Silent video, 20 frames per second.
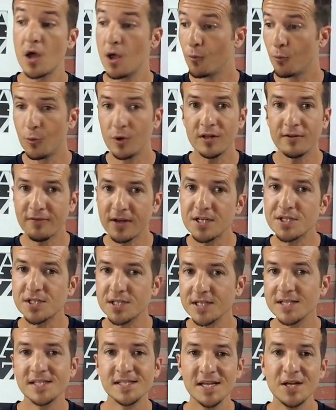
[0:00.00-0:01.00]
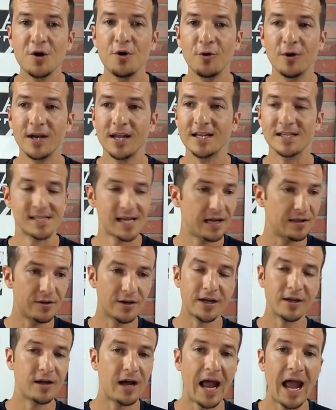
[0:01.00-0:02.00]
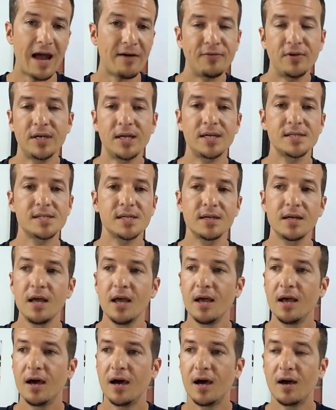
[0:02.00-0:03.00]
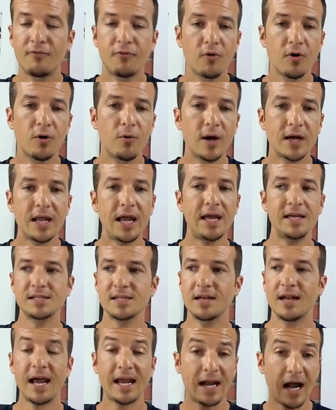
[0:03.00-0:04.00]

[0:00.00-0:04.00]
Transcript: We'll eventually see who it is. I look at half a dozen 401ks a night.